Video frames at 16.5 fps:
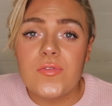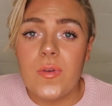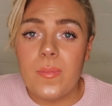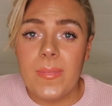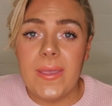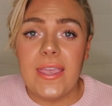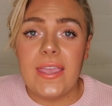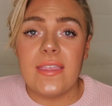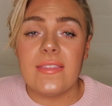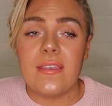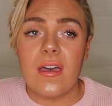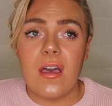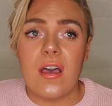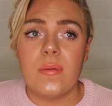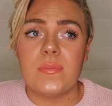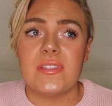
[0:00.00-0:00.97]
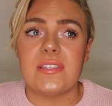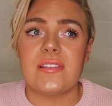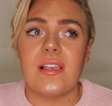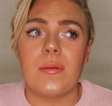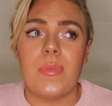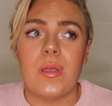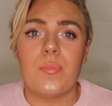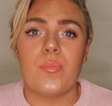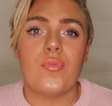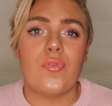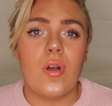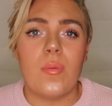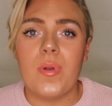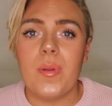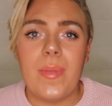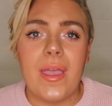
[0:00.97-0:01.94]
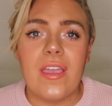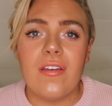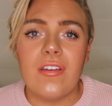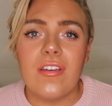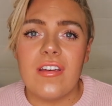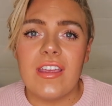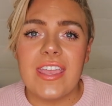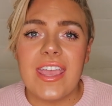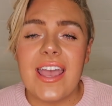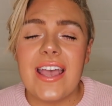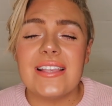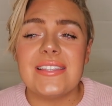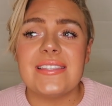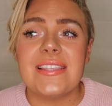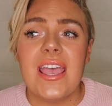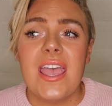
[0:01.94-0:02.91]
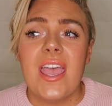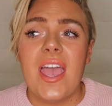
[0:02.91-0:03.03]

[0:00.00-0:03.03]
For me, the arms is like my problem area, I guess.